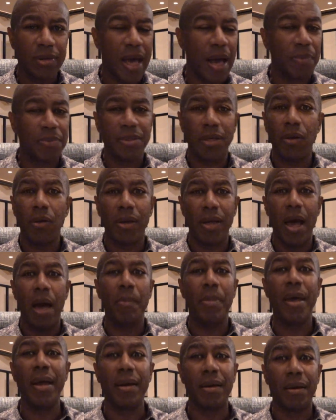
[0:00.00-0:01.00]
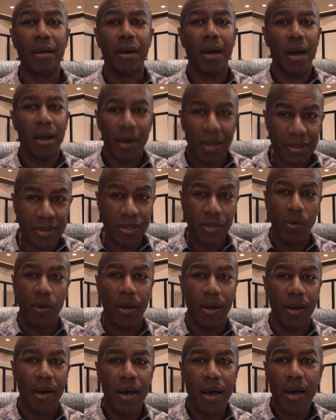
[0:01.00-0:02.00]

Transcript: Absolutely. I'm in. Let's do it.